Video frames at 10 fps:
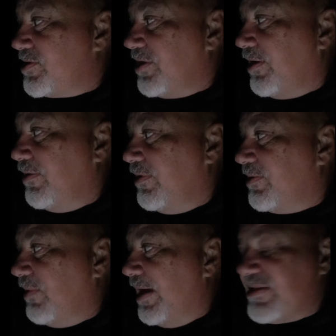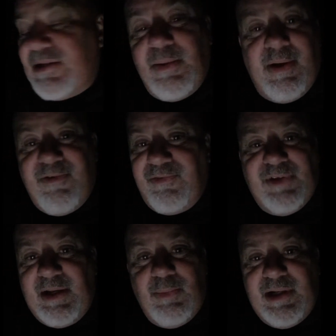so it adds up to about
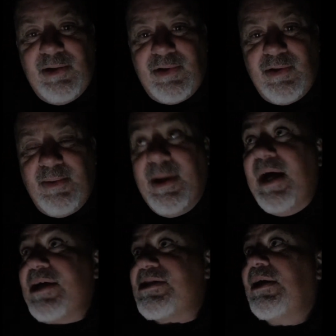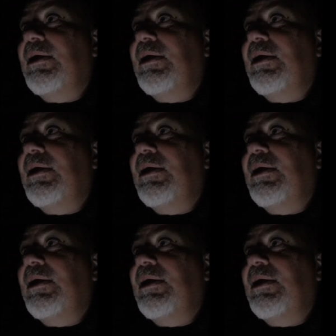15 when you look at all the marks.